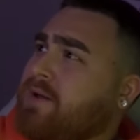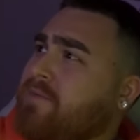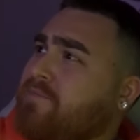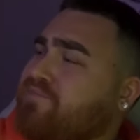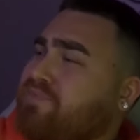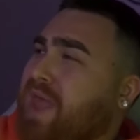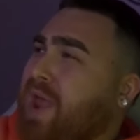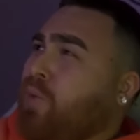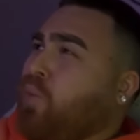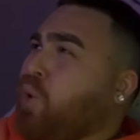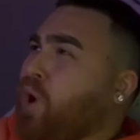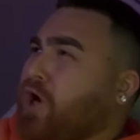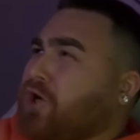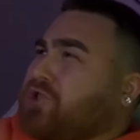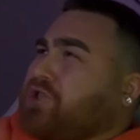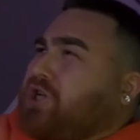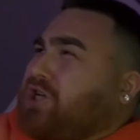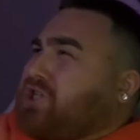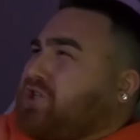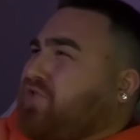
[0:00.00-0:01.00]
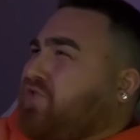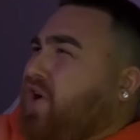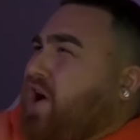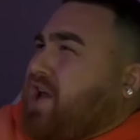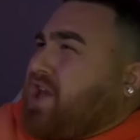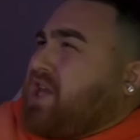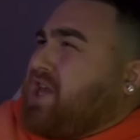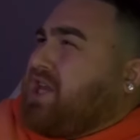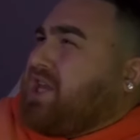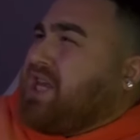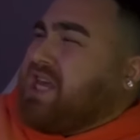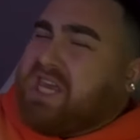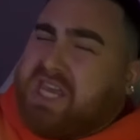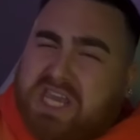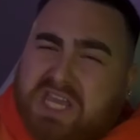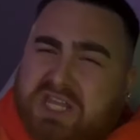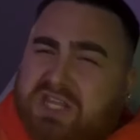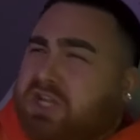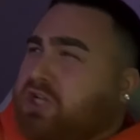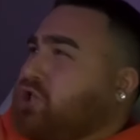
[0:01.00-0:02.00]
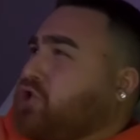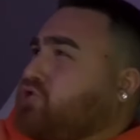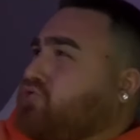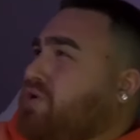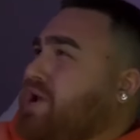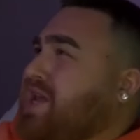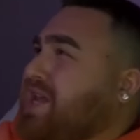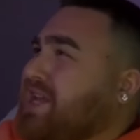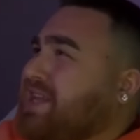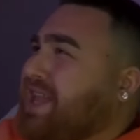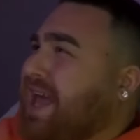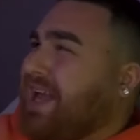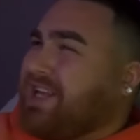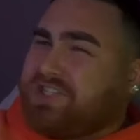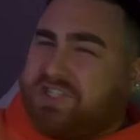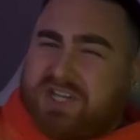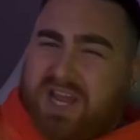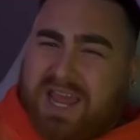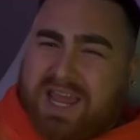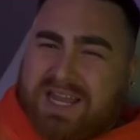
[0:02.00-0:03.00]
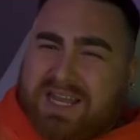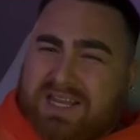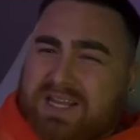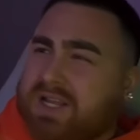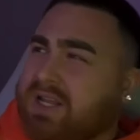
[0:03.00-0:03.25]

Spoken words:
And we're just fucking eating and drinking that shit?